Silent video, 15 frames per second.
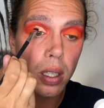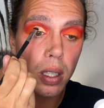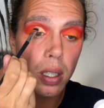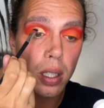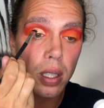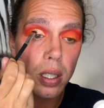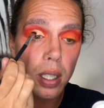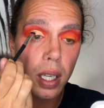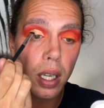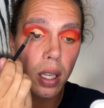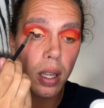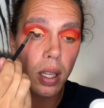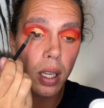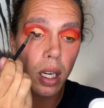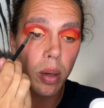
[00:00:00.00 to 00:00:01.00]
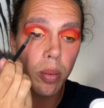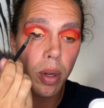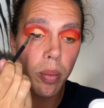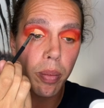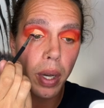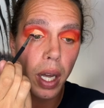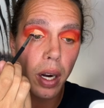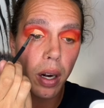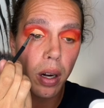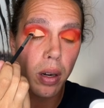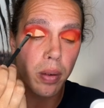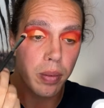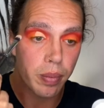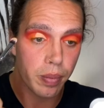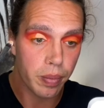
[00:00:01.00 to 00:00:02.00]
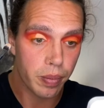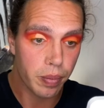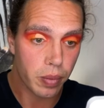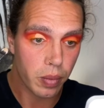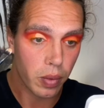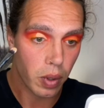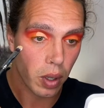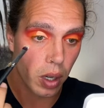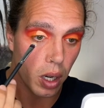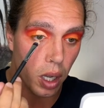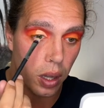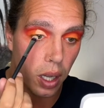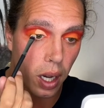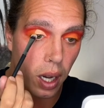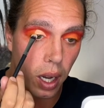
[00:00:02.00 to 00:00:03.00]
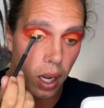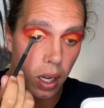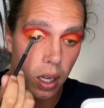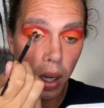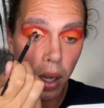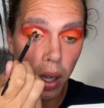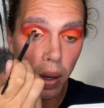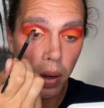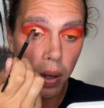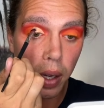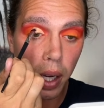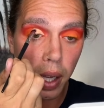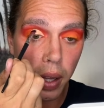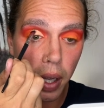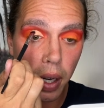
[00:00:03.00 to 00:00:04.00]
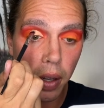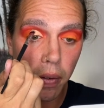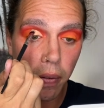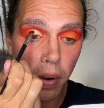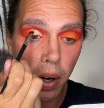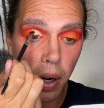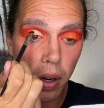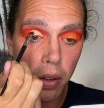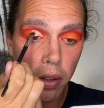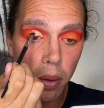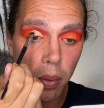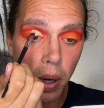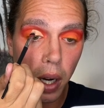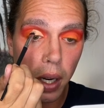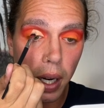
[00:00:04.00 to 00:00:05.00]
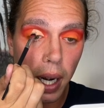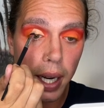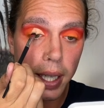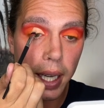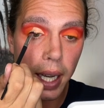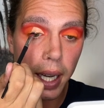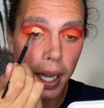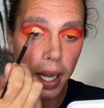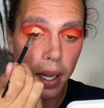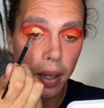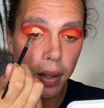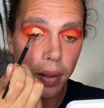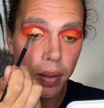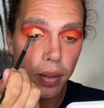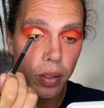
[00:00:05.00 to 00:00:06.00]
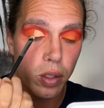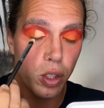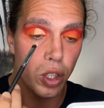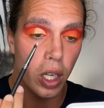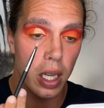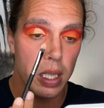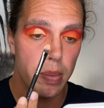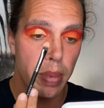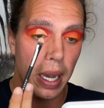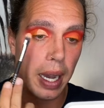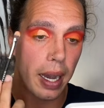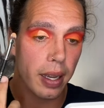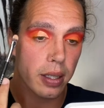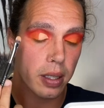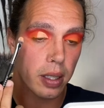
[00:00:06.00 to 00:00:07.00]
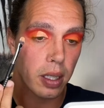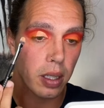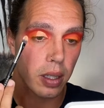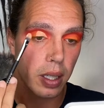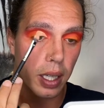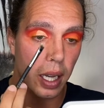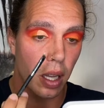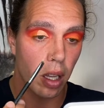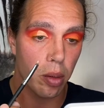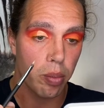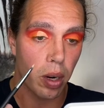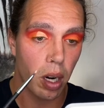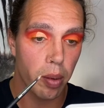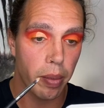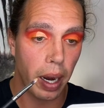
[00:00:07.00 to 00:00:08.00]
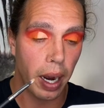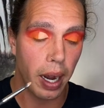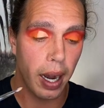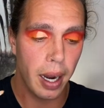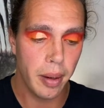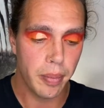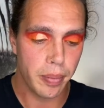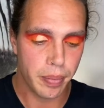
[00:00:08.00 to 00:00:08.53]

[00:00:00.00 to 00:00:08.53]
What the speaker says: to stick a little bit better on the eye. You can take that as far as you want. I take it just past the colored part of my eye.